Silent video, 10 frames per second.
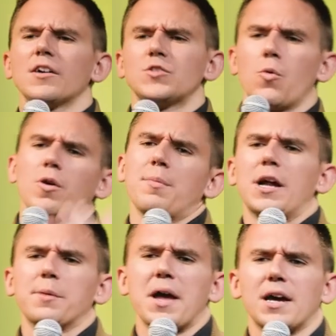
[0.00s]
don't worry
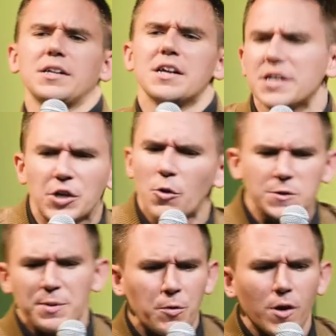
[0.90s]
about it, man. It could
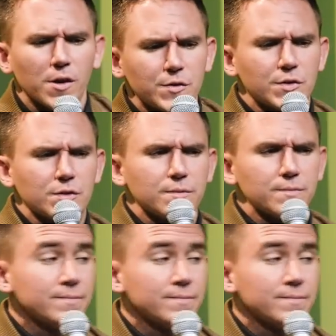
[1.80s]
always be worse.